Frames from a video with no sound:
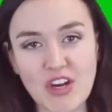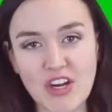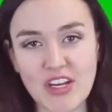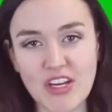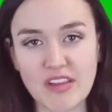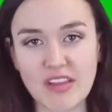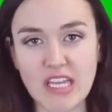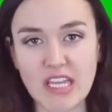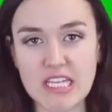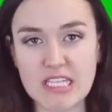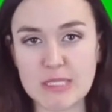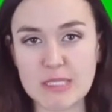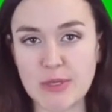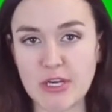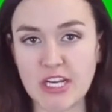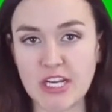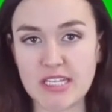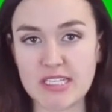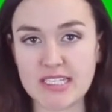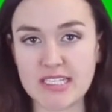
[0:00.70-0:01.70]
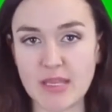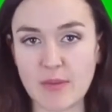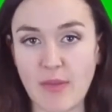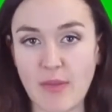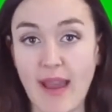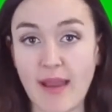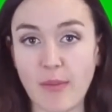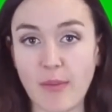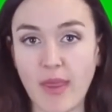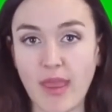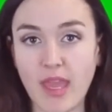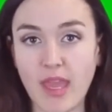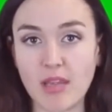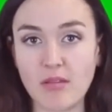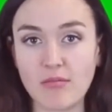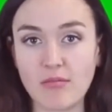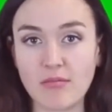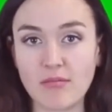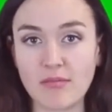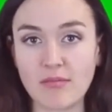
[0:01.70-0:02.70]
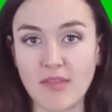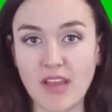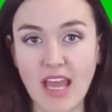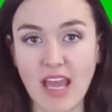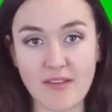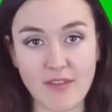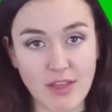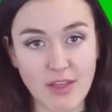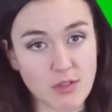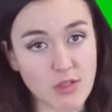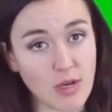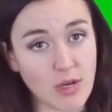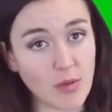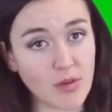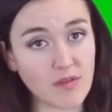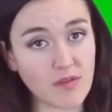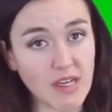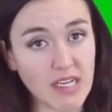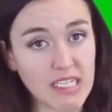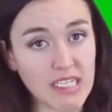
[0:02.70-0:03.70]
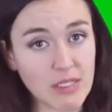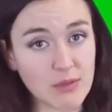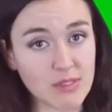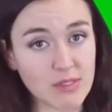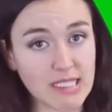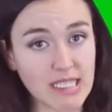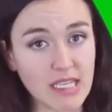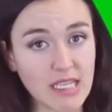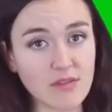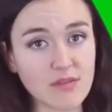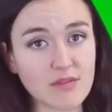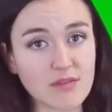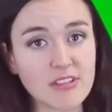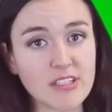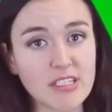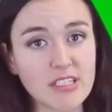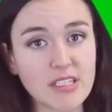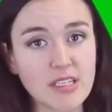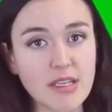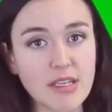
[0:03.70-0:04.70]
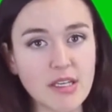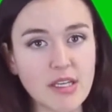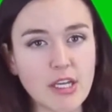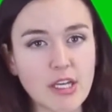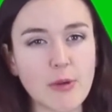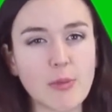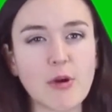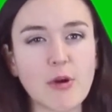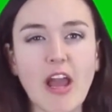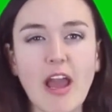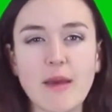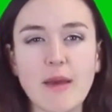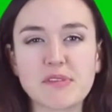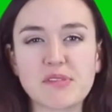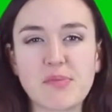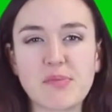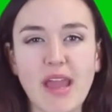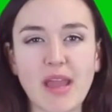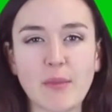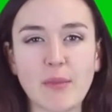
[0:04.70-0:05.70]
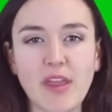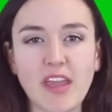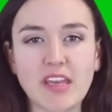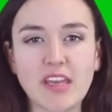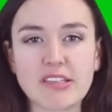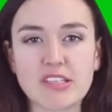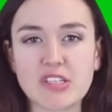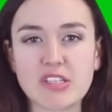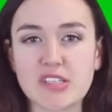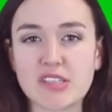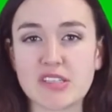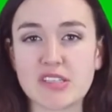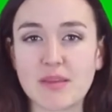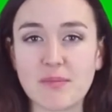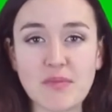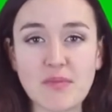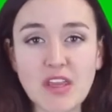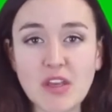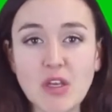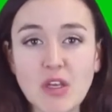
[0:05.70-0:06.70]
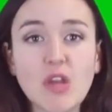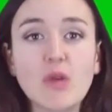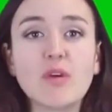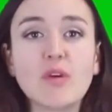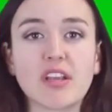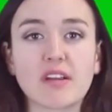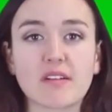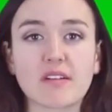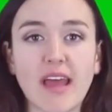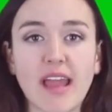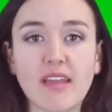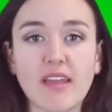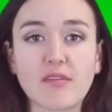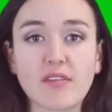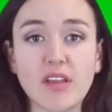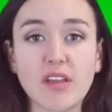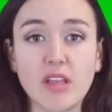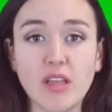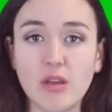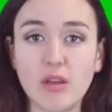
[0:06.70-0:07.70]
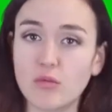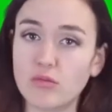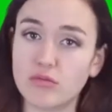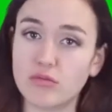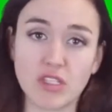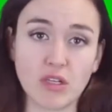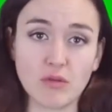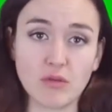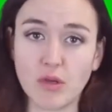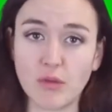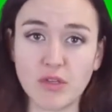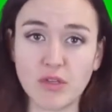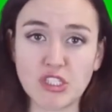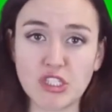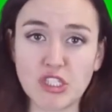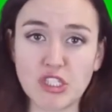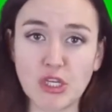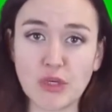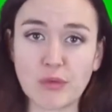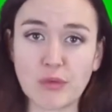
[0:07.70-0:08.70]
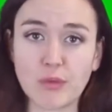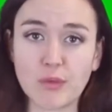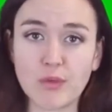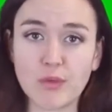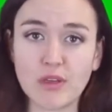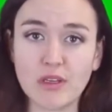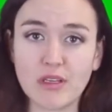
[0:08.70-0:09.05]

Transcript: currently experiencing back pain, having trouble finding relief, or perhaps back pain is just something new in your life and you don't know what to do.